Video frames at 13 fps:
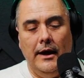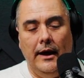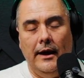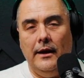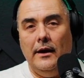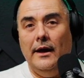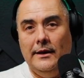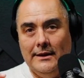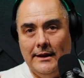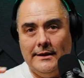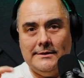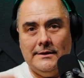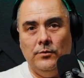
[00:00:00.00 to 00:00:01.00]
and
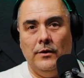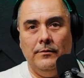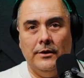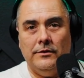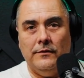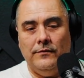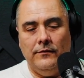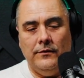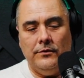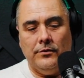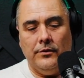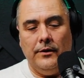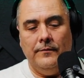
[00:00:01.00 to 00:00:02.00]
less than 1 month of
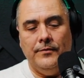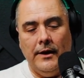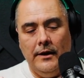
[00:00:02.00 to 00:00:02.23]
inventory.